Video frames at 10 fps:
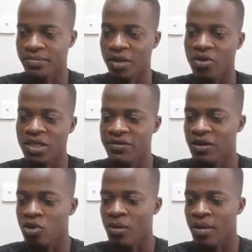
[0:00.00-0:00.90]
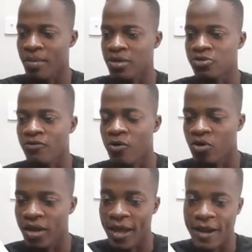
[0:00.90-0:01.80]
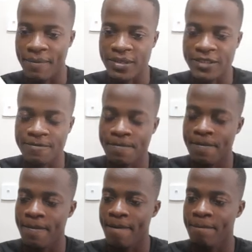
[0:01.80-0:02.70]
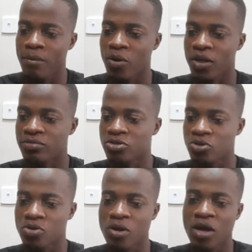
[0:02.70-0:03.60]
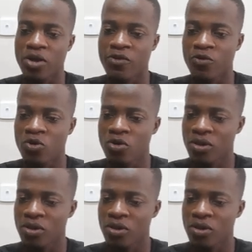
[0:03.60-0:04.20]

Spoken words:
relative atomic mass of all the elements. Okay, so if you look on